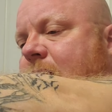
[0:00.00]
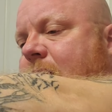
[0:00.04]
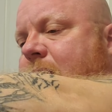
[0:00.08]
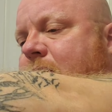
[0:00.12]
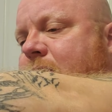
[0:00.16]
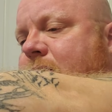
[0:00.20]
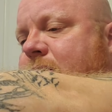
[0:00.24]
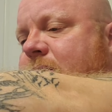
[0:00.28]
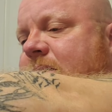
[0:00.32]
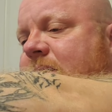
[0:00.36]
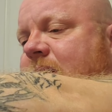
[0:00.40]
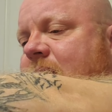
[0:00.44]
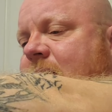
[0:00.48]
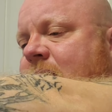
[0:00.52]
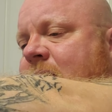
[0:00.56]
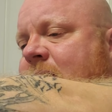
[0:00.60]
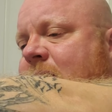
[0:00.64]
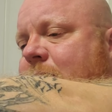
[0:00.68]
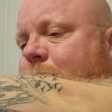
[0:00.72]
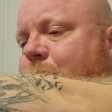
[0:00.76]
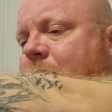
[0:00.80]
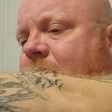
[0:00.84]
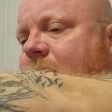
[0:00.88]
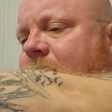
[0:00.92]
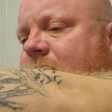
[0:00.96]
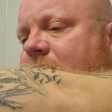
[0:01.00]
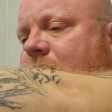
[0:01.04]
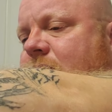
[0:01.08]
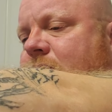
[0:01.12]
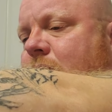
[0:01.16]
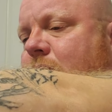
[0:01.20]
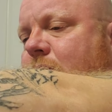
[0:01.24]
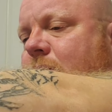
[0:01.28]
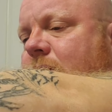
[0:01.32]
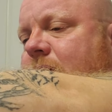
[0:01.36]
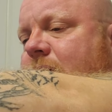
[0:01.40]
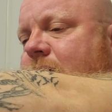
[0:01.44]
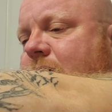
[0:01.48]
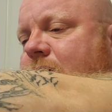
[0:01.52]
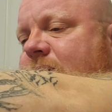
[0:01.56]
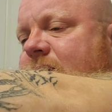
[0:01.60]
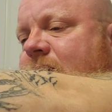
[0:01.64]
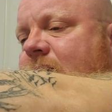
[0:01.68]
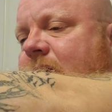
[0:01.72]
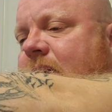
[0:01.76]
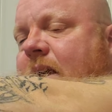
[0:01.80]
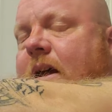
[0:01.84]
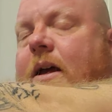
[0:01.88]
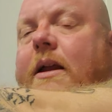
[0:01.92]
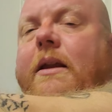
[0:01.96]
I use this, but I could totally use
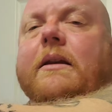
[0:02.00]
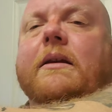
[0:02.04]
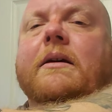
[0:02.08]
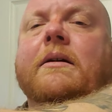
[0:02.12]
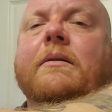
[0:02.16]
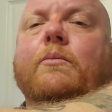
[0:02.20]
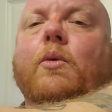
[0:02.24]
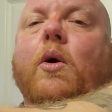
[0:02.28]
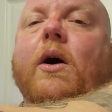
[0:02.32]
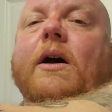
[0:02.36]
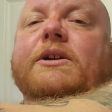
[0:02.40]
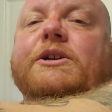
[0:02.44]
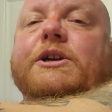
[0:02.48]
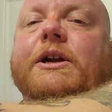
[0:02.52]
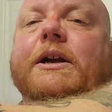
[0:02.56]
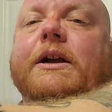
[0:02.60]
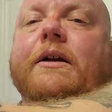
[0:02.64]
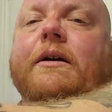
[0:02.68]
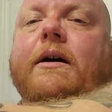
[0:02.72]
it again. I'm washing it